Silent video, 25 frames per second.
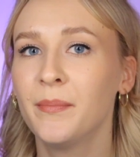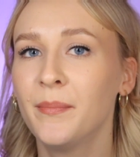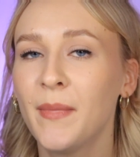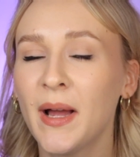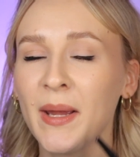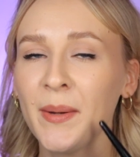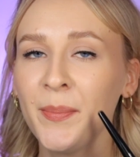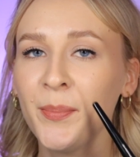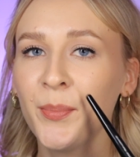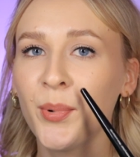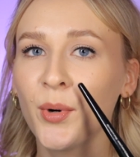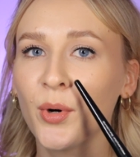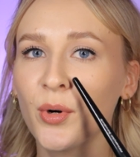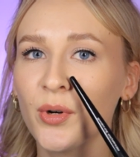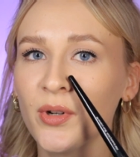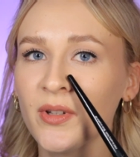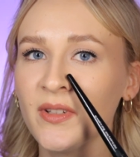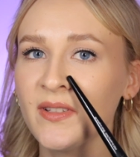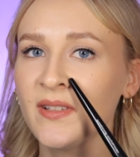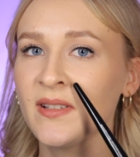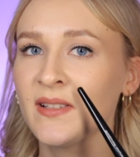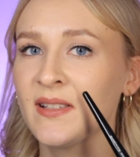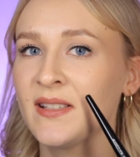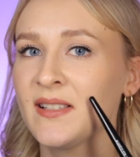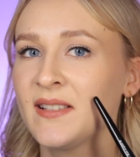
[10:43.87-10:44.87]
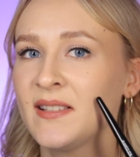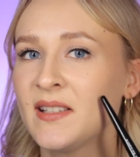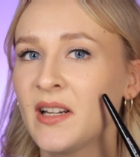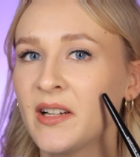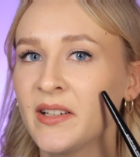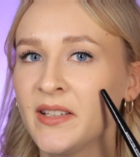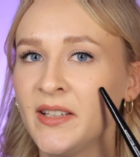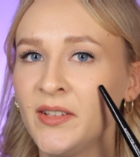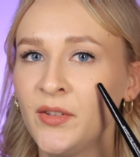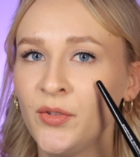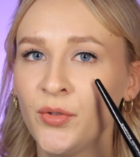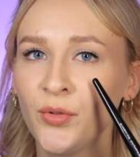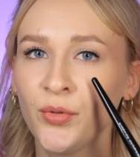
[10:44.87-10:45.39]
My pores
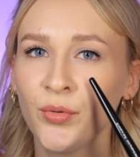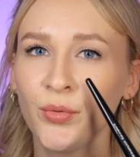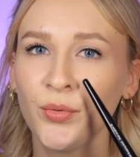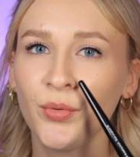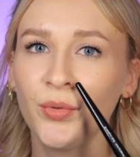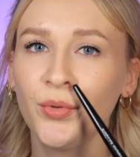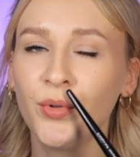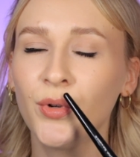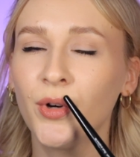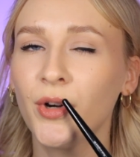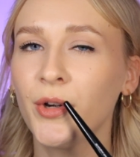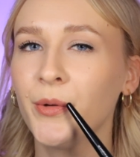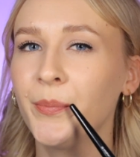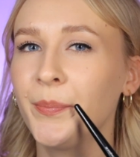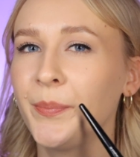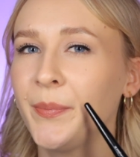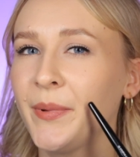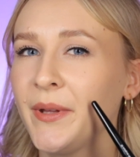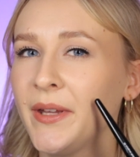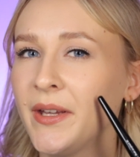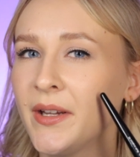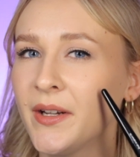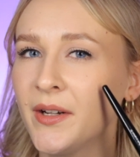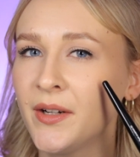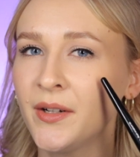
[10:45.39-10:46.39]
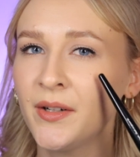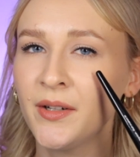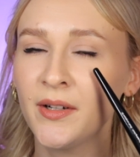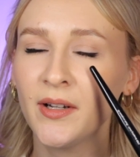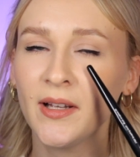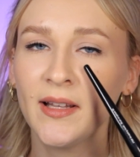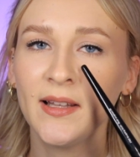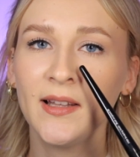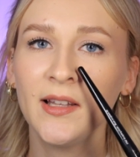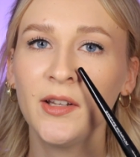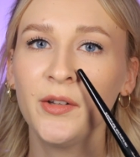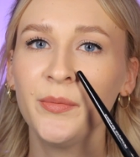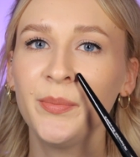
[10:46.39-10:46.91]
started to appear
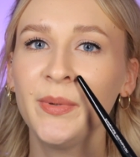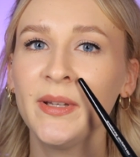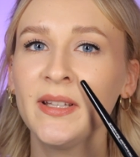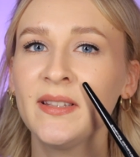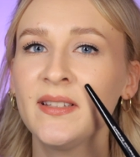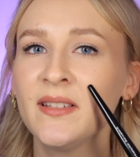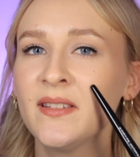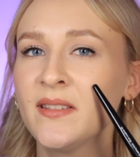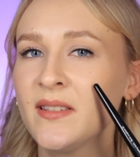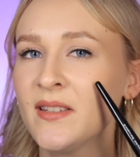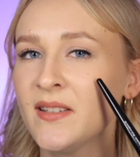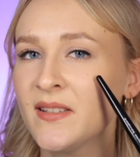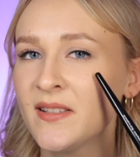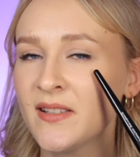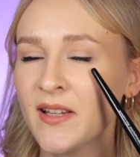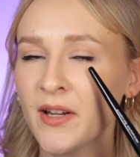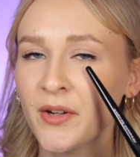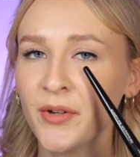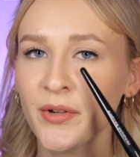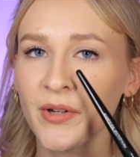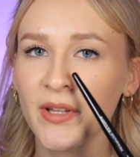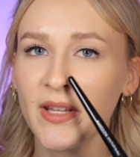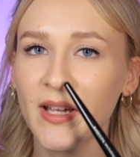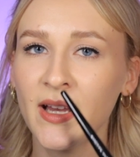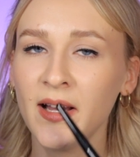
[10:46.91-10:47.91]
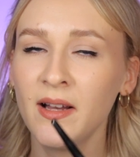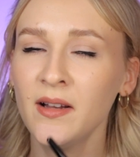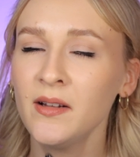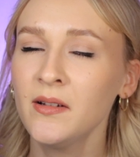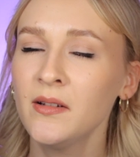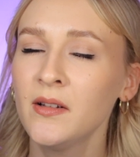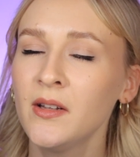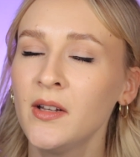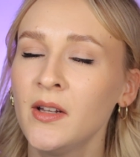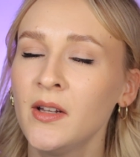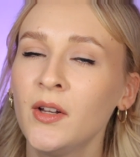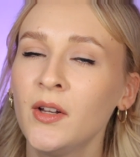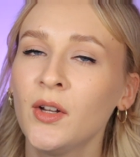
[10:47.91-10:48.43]
a little bit in this area,
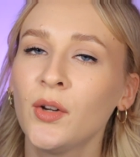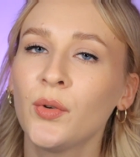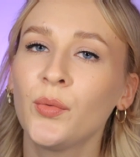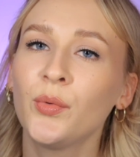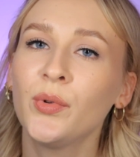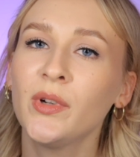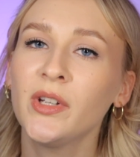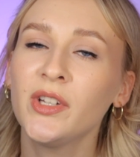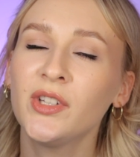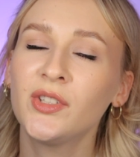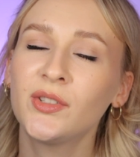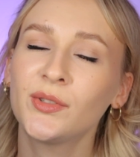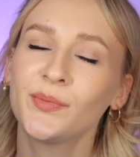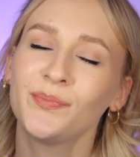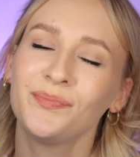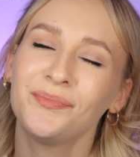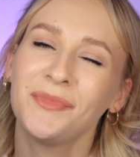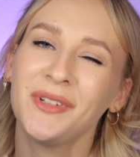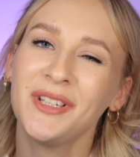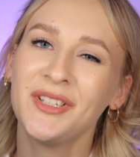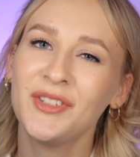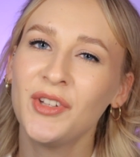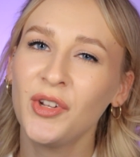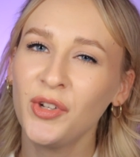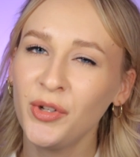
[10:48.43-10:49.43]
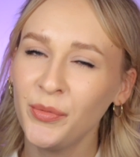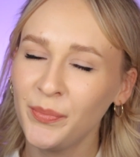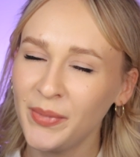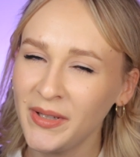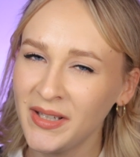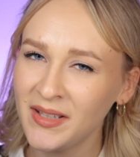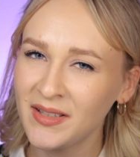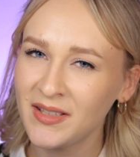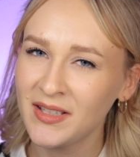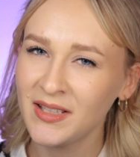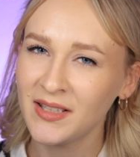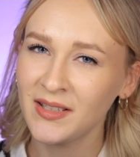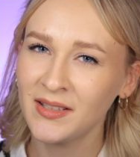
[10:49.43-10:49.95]
which is not a
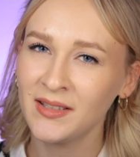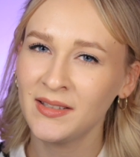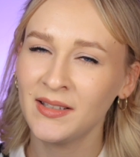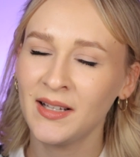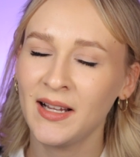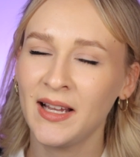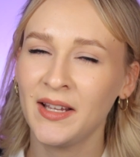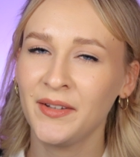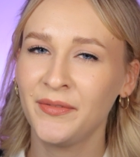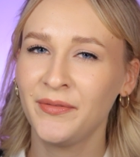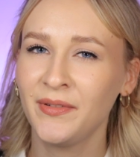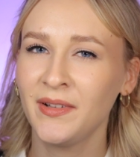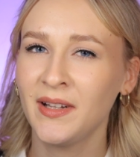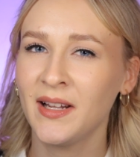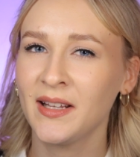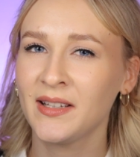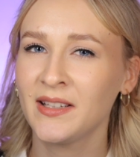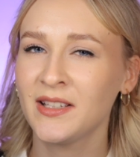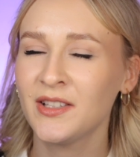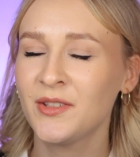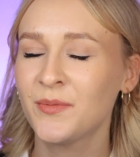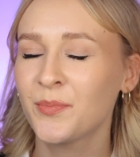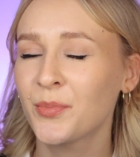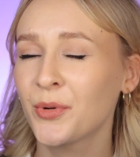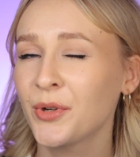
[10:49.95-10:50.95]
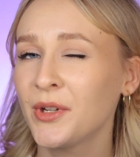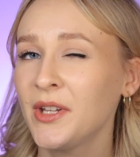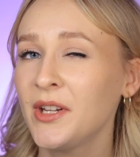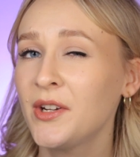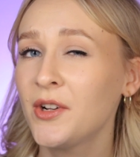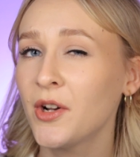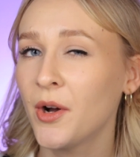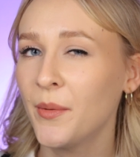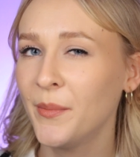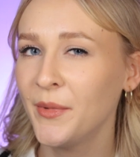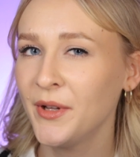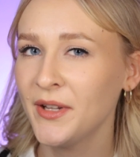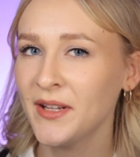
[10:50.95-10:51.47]
big deal. I feel like it's pretty
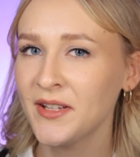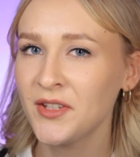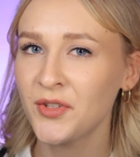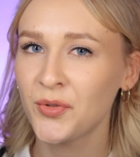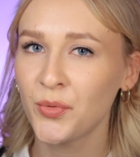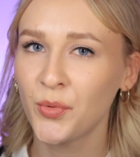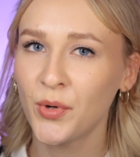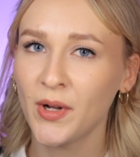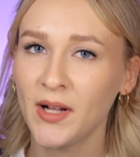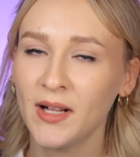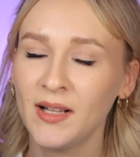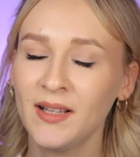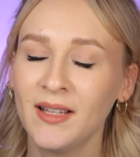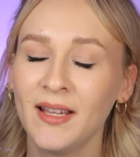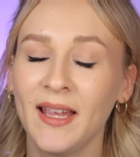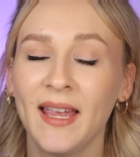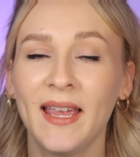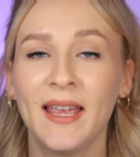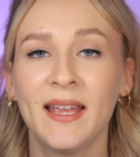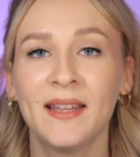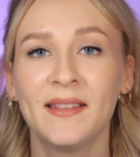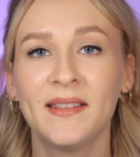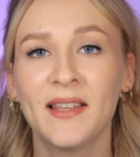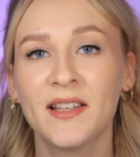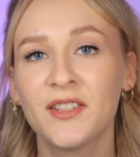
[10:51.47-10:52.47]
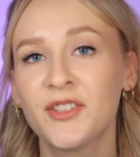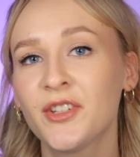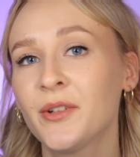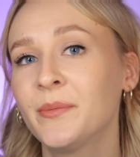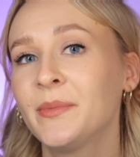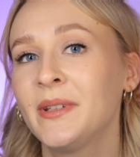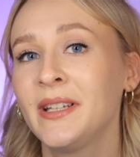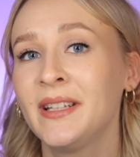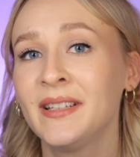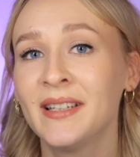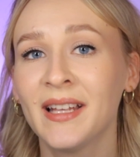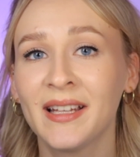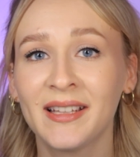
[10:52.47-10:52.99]
common as well, and that's
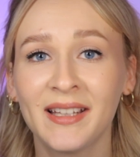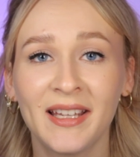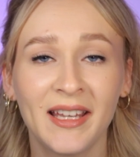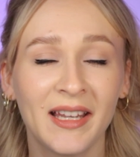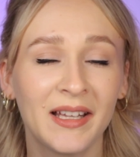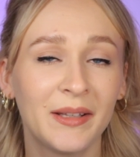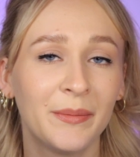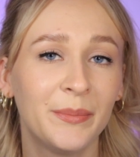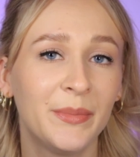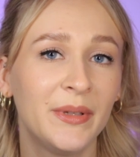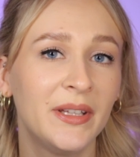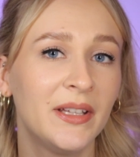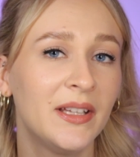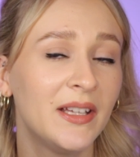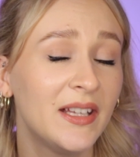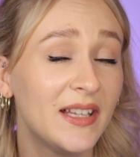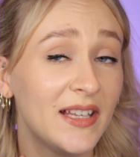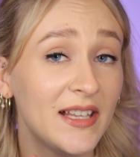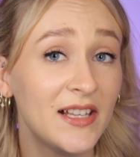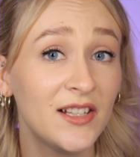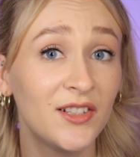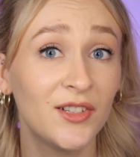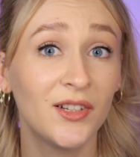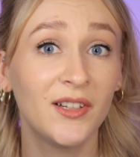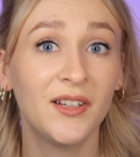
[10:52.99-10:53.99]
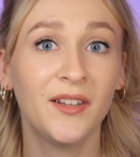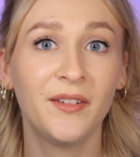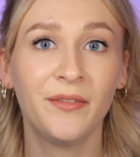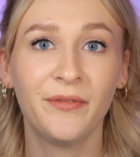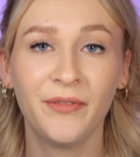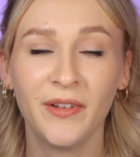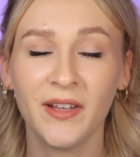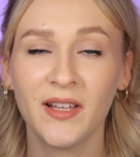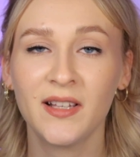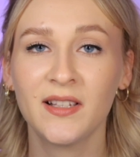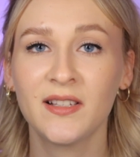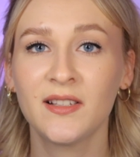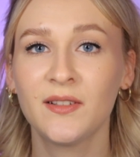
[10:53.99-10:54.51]
something that can be easily
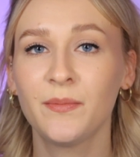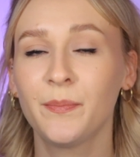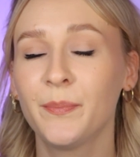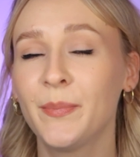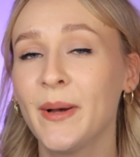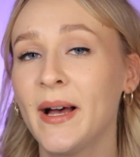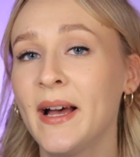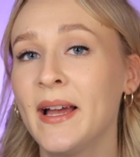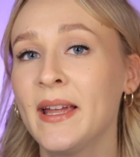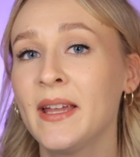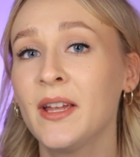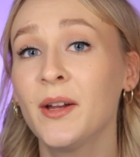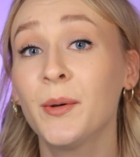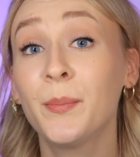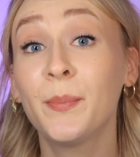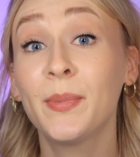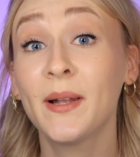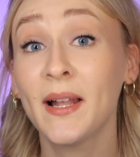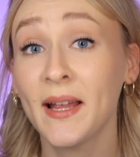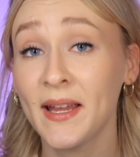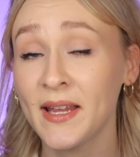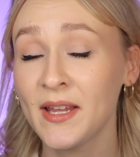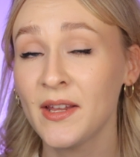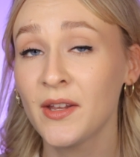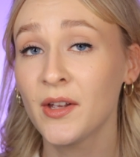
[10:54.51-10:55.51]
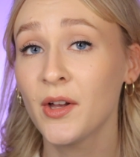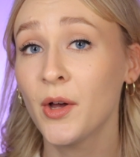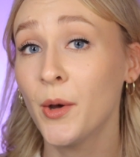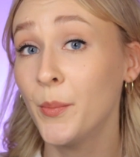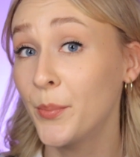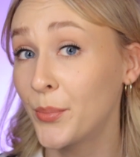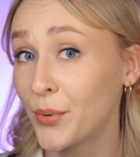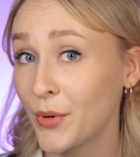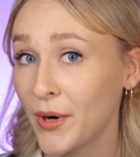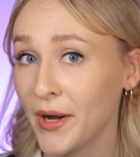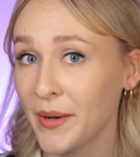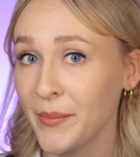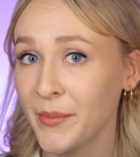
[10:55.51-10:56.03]
fixed by applying a
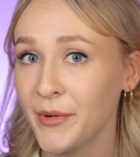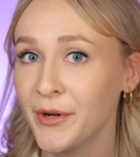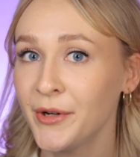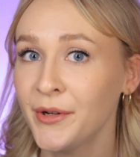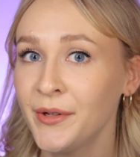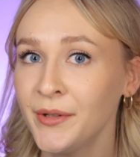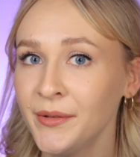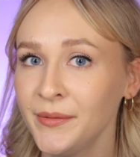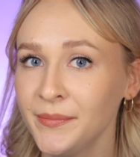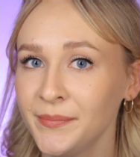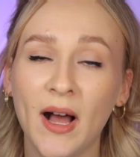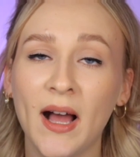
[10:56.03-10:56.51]
primer.